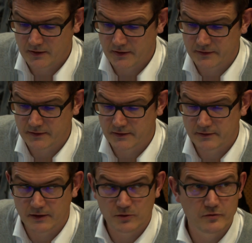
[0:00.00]
That's it.
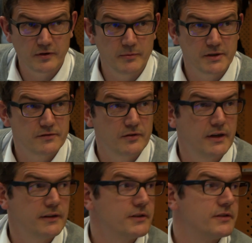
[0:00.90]
Thank you very much for
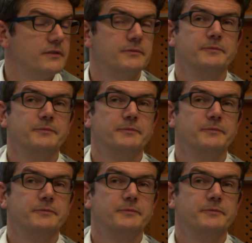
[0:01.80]
your attention.